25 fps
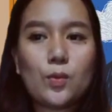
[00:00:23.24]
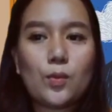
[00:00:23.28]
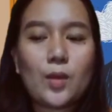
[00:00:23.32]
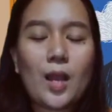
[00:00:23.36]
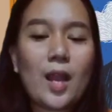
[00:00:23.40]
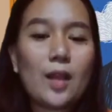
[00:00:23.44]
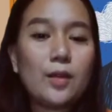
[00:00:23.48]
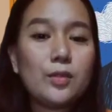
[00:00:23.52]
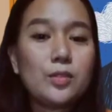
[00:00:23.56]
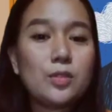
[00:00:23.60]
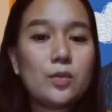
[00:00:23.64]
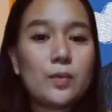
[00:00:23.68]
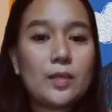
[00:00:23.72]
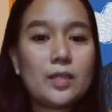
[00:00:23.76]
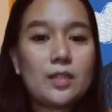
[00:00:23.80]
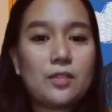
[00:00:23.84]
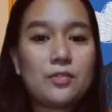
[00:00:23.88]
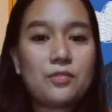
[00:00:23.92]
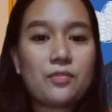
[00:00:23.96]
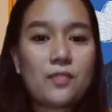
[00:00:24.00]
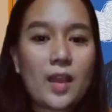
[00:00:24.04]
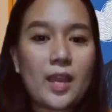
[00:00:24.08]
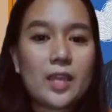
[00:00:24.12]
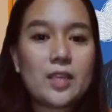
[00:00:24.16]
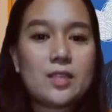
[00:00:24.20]
how do we
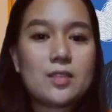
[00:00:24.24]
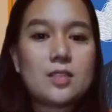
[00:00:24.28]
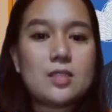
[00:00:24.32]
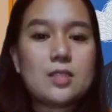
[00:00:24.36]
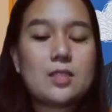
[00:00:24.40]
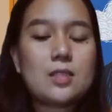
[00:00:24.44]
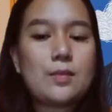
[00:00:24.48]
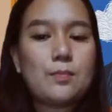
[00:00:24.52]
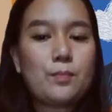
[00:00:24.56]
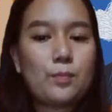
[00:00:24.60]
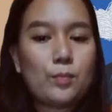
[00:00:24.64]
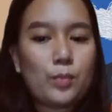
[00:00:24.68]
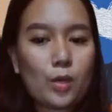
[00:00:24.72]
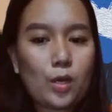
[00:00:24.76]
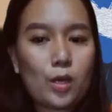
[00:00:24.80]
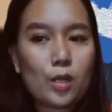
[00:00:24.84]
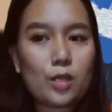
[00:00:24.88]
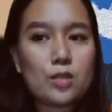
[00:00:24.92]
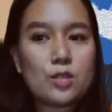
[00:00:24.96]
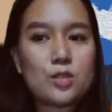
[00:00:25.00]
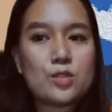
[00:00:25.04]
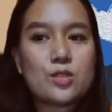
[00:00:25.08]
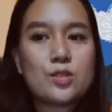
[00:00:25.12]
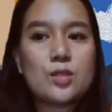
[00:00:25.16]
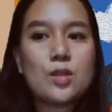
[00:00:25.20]
define
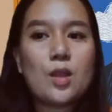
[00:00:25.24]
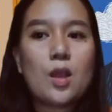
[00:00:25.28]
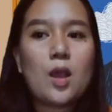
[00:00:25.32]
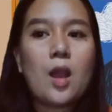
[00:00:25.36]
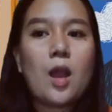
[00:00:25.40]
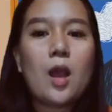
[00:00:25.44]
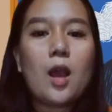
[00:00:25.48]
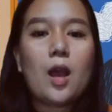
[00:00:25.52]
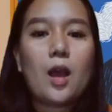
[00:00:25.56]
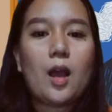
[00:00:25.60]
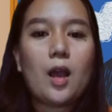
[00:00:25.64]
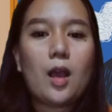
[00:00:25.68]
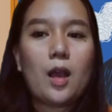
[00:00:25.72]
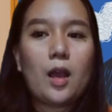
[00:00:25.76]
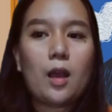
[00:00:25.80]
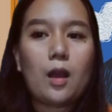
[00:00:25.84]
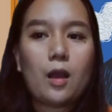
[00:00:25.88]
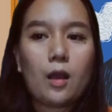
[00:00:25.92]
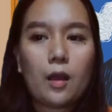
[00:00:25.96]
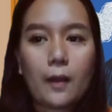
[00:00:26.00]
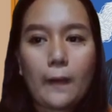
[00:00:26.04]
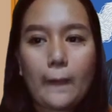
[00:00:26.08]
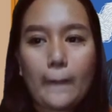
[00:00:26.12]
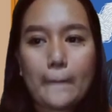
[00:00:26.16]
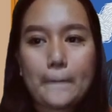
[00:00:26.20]
symbols?
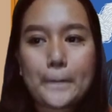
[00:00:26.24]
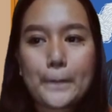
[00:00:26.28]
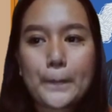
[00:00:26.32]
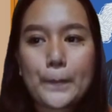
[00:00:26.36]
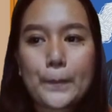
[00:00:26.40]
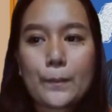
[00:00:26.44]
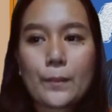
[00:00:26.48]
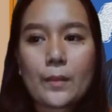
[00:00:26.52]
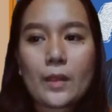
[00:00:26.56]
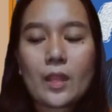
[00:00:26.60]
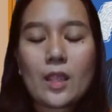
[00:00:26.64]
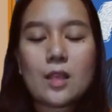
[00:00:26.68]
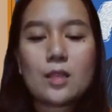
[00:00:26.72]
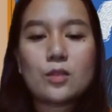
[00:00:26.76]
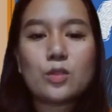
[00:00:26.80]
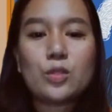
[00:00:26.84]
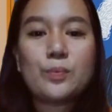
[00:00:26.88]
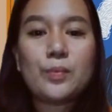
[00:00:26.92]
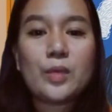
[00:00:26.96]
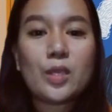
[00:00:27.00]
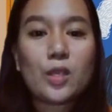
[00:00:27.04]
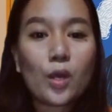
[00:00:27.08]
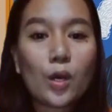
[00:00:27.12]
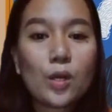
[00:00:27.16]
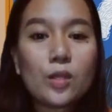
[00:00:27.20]
To
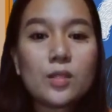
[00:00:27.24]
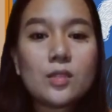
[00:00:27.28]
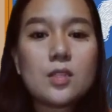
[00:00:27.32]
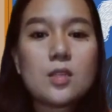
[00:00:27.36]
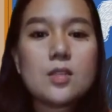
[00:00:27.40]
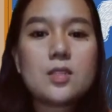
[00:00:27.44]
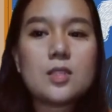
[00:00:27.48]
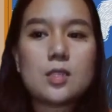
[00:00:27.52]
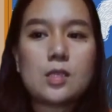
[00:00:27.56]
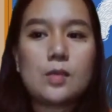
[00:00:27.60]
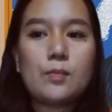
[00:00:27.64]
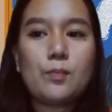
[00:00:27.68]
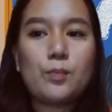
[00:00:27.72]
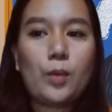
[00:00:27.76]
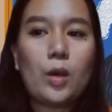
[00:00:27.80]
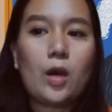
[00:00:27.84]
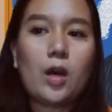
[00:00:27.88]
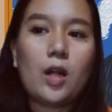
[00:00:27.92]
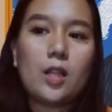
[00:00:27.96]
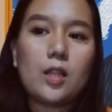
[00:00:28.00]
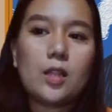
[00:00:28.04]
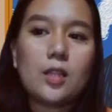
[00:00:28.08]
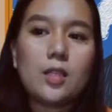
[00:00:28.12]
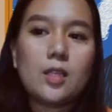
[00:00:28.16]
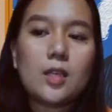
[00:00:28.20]
be called a
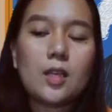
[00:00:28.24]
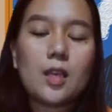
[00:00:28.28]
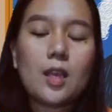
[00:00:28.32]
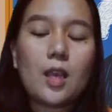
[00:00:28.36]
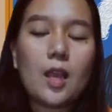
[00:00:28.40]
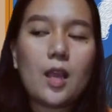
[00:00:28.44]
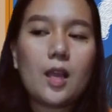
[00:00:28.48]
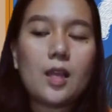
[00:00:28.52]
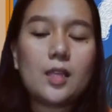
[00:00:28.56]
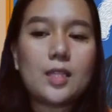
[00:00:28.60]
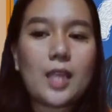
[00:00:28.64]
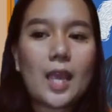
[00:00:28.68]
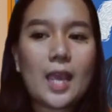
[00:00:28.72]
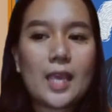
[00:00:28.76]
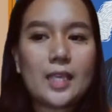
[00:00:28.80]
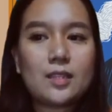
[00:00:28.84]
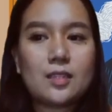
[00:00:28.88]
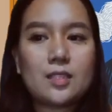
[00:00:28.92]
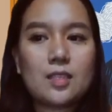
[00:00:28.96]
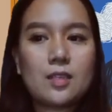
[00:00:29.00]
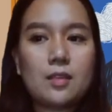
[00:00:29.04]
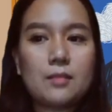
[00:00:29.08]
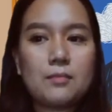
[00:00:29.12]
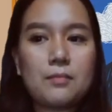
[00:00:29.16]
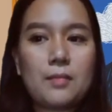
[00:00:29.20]
symbol, an
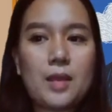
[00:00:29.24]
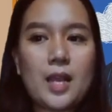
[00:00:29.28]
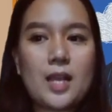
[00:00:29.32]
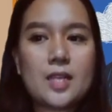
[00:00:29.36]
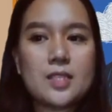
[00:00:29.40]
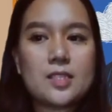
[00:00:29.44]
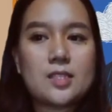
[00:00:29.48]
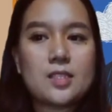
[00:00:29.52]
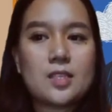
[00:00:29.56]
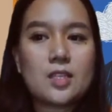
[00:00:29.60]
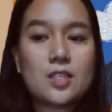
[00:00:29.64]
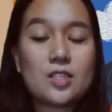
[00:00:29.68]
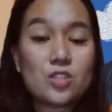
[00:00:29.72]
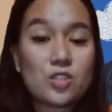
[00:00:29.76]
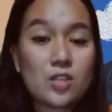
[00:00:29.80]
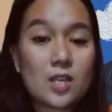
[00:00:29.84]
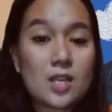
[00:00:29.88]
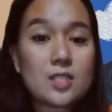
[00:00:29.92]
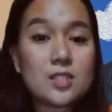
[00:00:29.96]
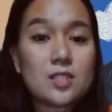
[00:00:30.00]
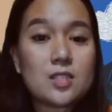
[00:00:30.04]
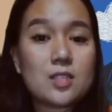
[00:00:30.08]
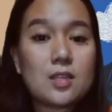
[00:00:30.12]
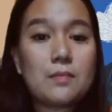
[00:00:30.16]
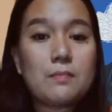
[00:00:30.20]
item must
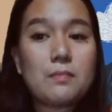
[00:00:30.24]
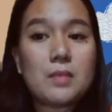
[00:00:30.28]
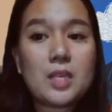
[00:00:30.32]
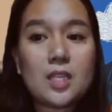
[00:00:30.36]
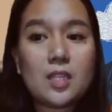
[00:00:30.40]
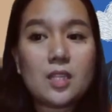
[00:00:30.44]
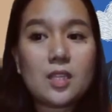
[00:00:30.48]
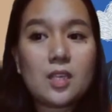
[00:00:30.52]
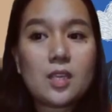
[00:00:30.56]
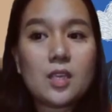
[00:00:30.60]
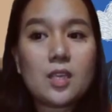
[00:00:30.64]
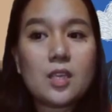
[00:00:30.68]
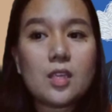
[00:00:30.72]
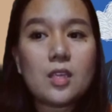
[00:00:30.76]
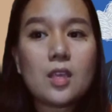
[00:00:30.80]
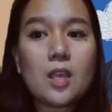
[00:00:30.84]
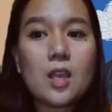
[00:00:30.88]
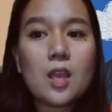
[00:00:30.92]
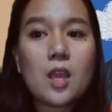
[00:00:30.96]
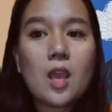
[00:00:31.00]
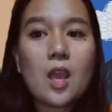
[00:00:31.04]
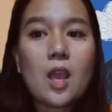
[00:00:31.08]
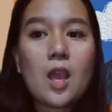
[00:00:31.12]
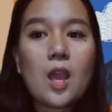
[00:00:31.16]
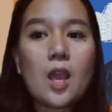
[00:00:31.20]
suggest a meaning
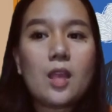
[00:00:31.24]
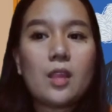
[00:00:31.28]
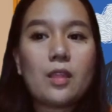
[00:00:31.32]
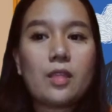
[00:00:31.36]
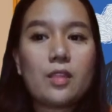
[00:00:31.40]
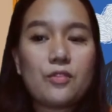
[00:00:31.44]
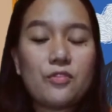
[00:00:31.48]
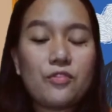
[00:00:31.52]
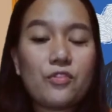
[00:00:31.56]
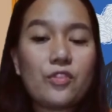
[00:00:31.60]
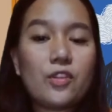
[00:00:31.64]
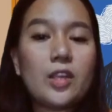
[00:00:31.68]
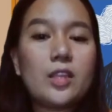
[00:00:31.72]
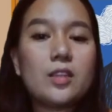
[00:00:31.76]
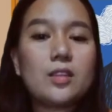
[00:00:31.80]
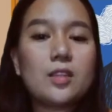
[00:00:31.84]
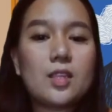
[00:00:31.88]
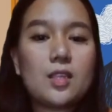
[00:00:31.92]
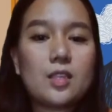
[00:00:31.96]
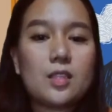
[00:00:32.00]
different